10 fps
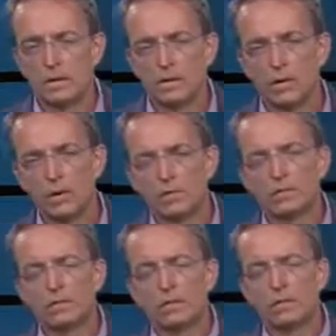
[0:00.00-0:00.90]
We
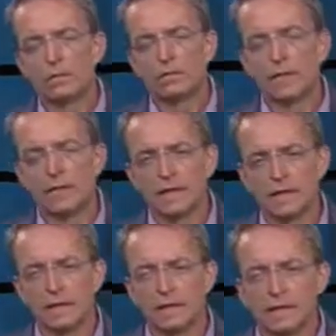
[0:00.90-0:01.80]
also know that
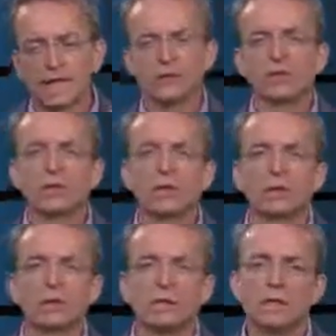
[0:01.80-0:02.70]
next
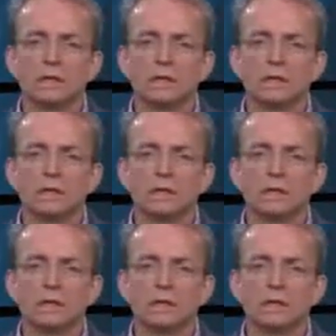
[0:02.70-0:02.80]
year,